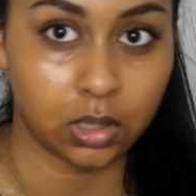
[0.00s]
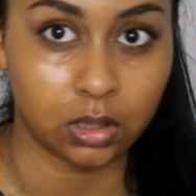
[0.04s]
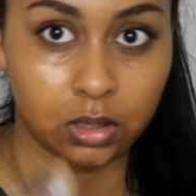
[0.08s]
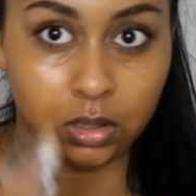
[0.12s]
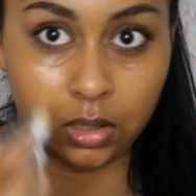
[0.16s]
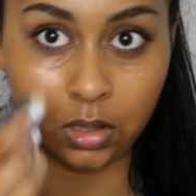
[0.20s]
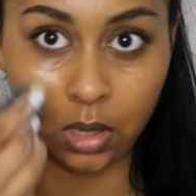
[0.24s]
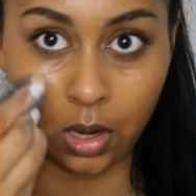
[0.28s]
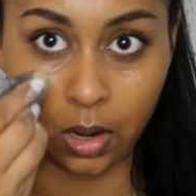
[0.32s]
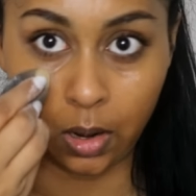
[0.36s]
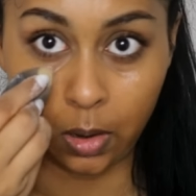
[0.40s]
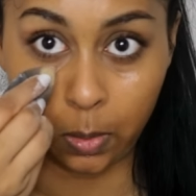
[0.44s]

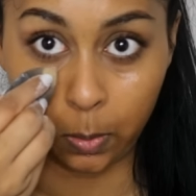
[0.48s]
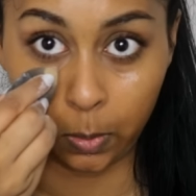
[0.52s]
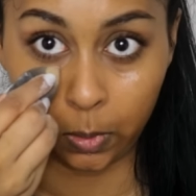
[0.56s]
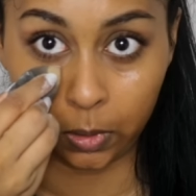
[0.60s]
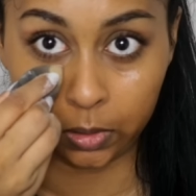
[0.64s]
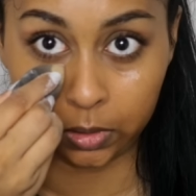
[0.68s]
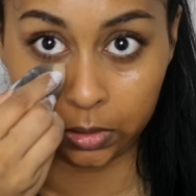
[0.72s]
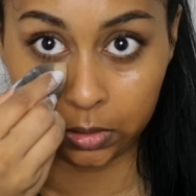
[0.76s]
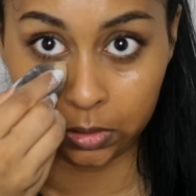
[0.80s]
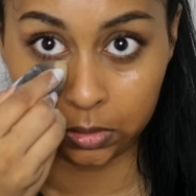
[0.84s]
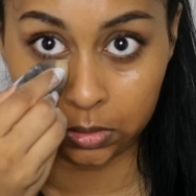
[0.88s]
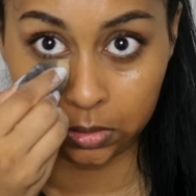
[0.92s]
and then we're
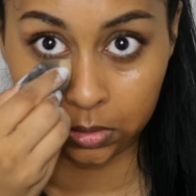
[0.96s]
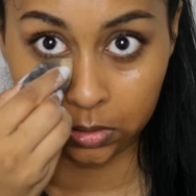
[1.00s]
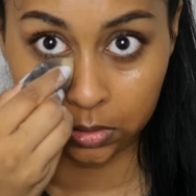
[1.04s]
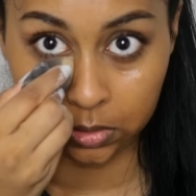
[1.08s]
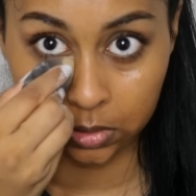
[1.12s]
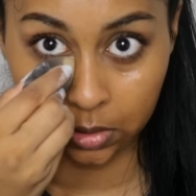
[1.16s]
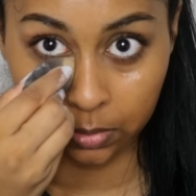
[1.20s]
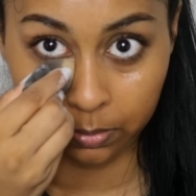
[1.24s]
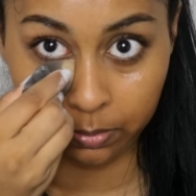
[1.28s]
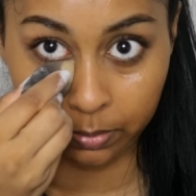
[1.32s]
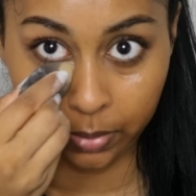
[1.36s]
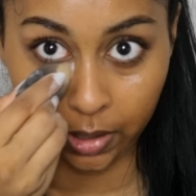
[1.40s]
going to do
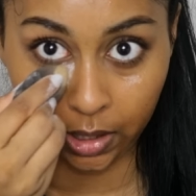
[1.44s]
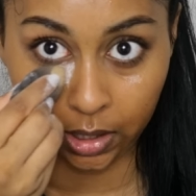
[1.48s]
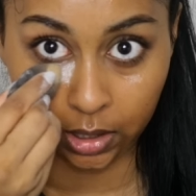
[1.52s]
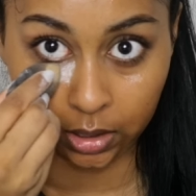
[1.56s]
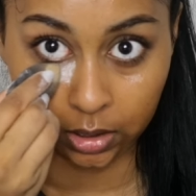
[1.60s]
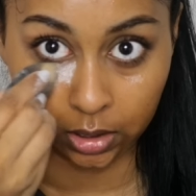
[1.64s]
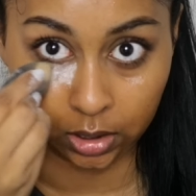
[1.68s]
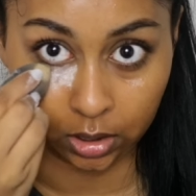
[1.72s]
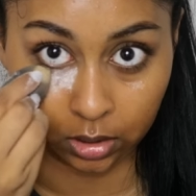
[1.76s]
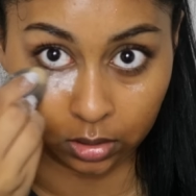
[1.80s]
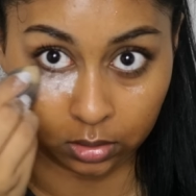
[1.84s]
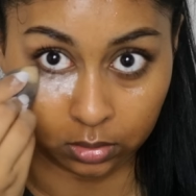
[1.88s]
some
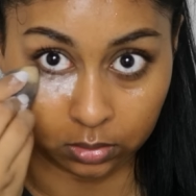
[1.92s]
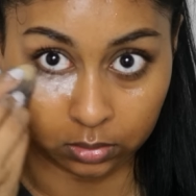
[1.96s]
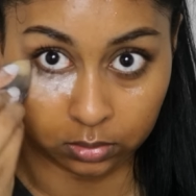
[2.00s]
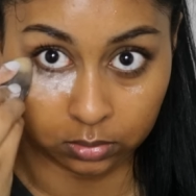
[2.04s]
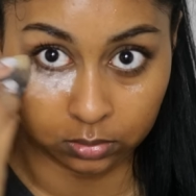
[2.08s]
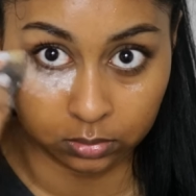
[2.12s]
baking.